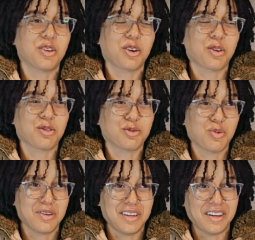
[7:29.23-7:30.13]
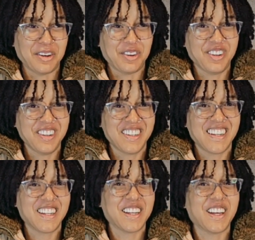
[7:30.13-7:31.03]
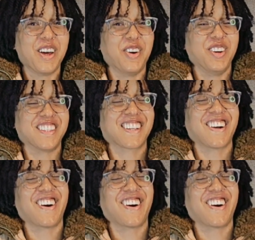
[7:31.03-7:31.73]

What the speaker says: do the hurdles one year. It was